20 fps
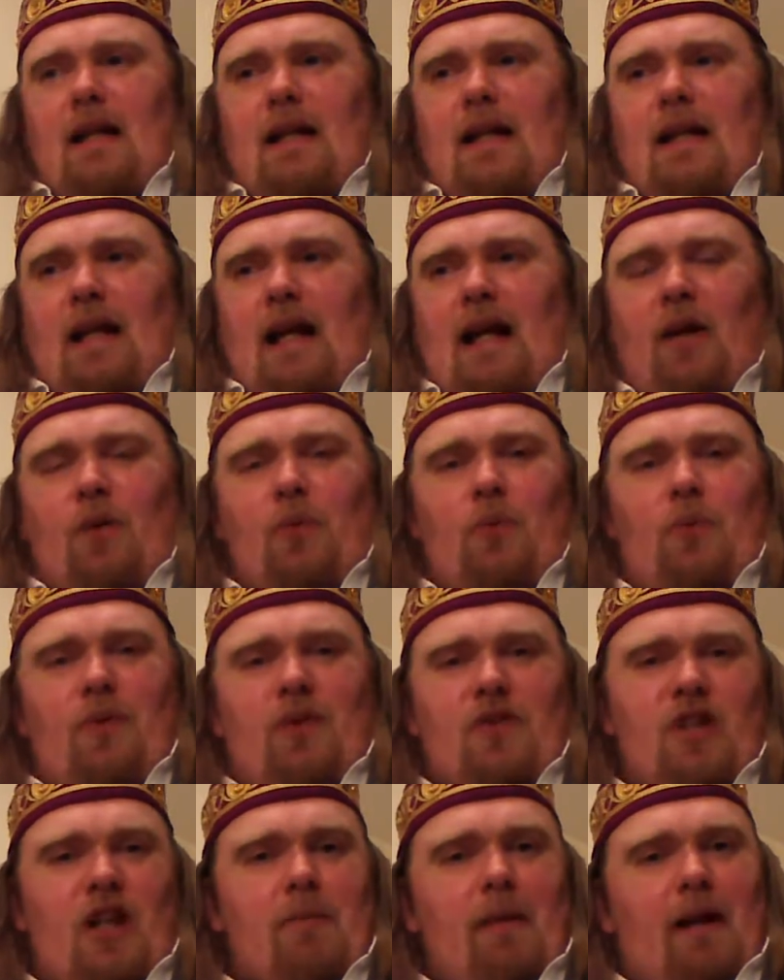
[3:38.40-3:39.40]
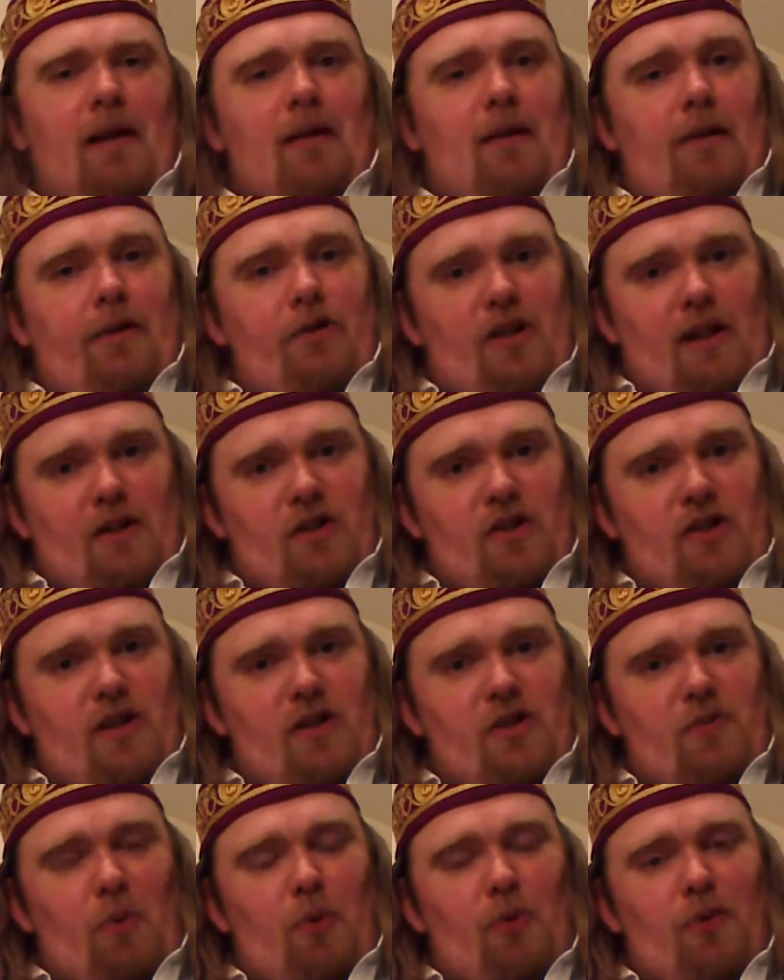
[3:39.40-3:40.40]
how the term Anglo-Saxon
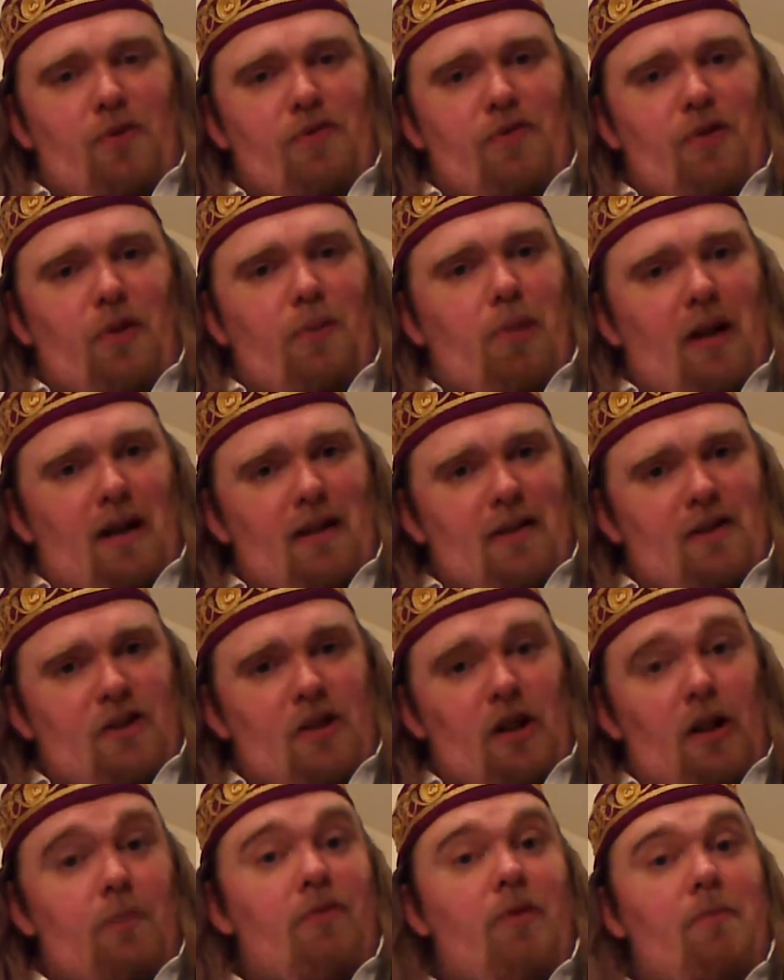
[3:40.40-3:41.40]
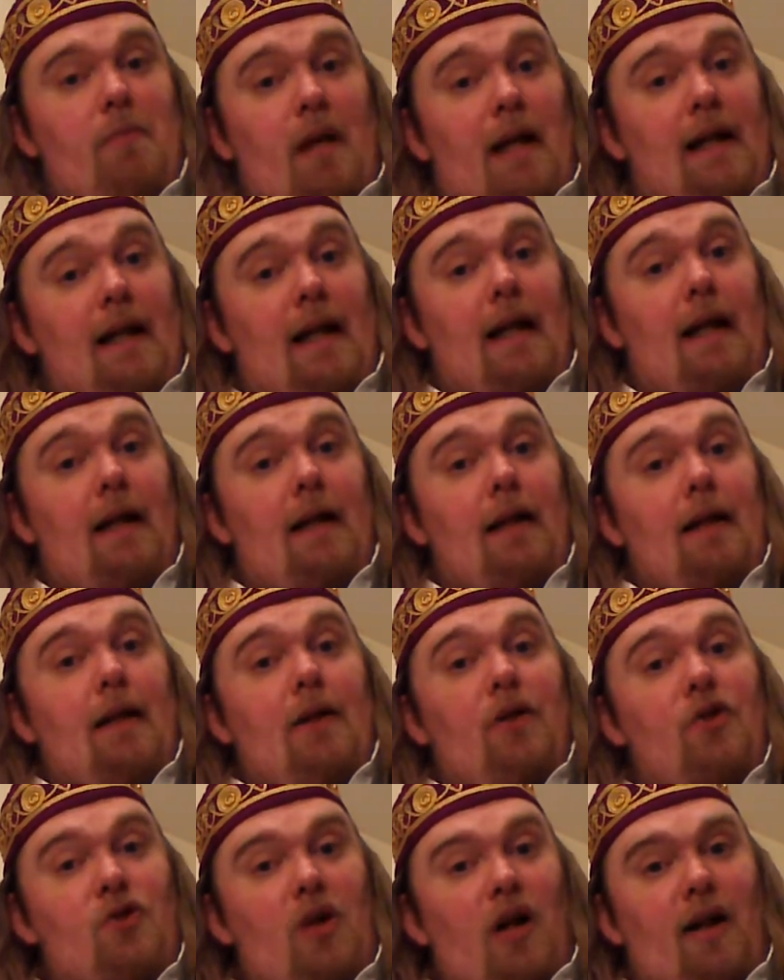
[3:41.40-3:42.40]
is more of an umbrella term for many
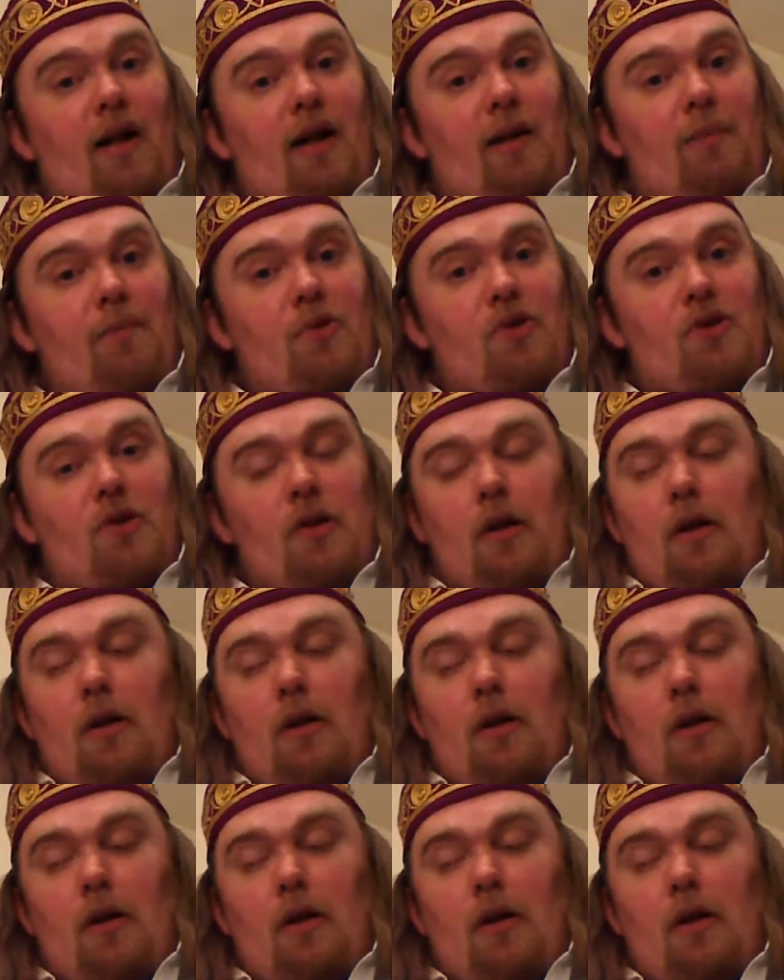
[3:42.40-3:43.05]
tribes,